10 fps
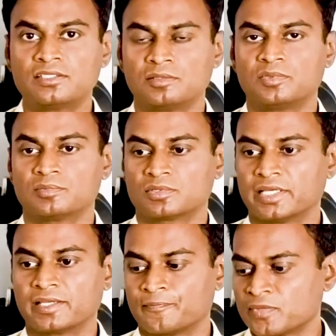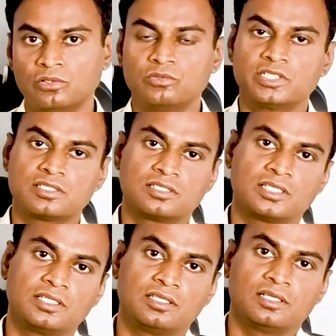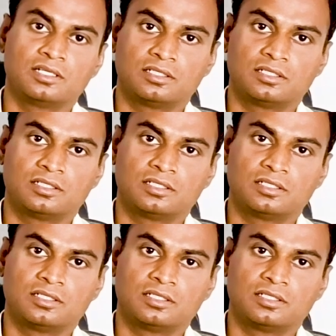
symptoms, like you just see